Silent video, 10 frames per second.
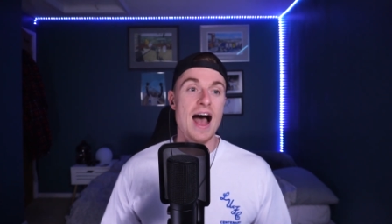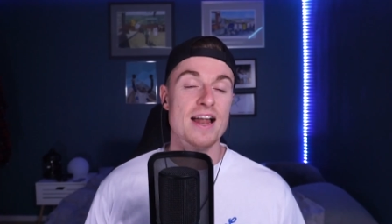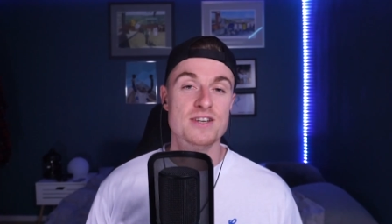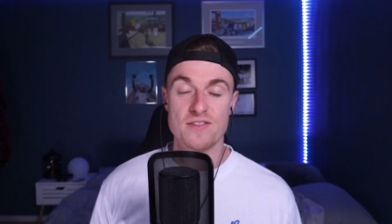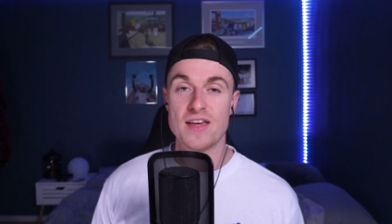
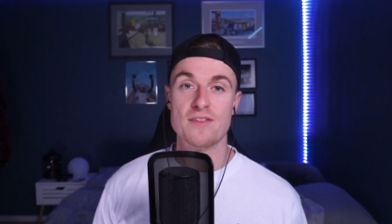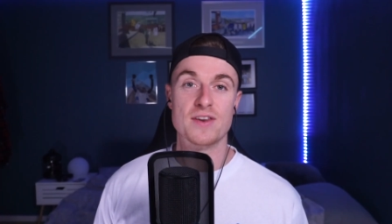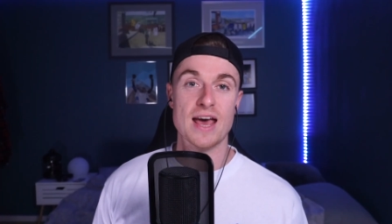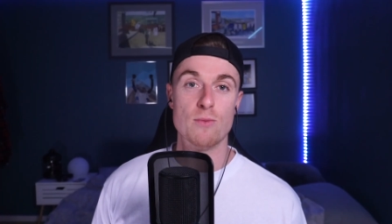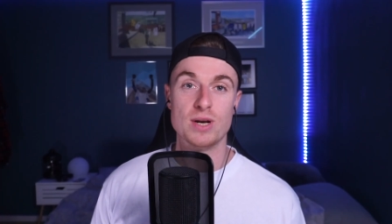And at the
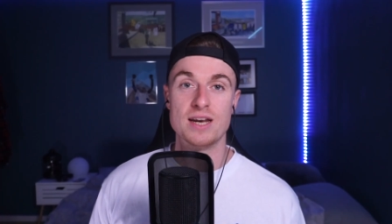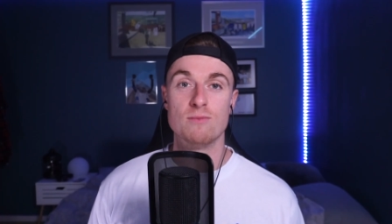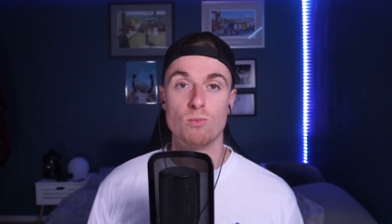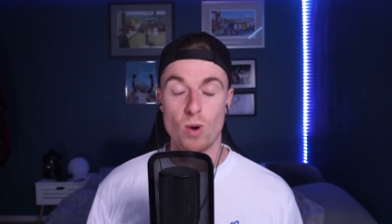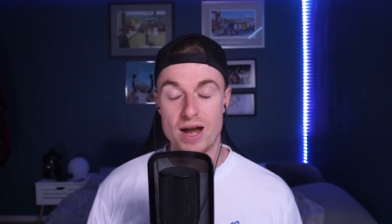end of the day, we
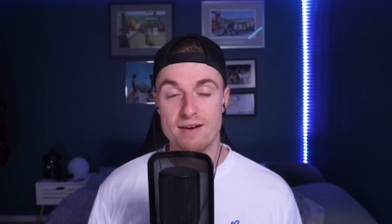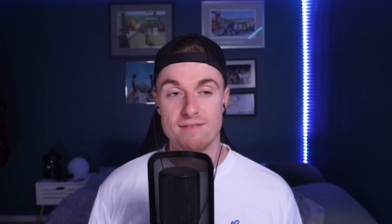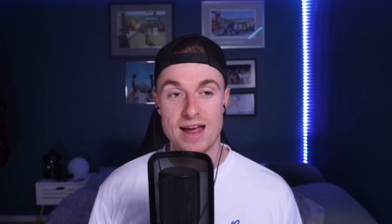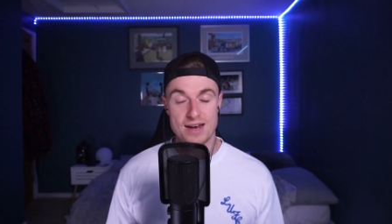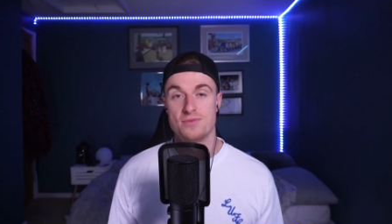didn't
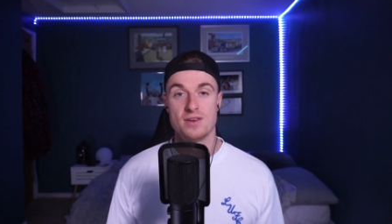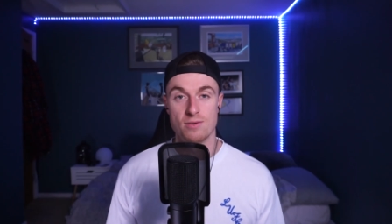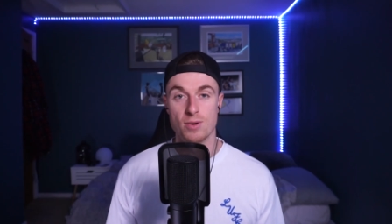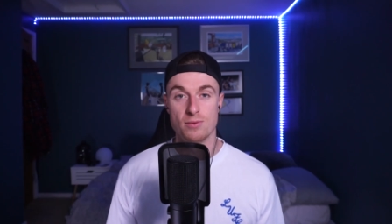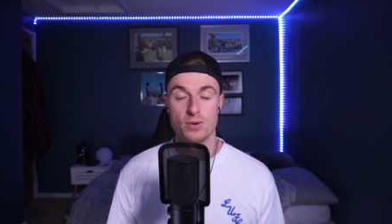win
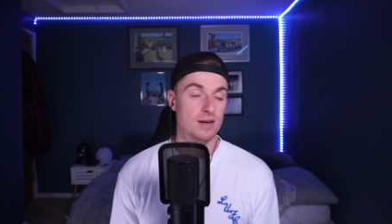anything, did we?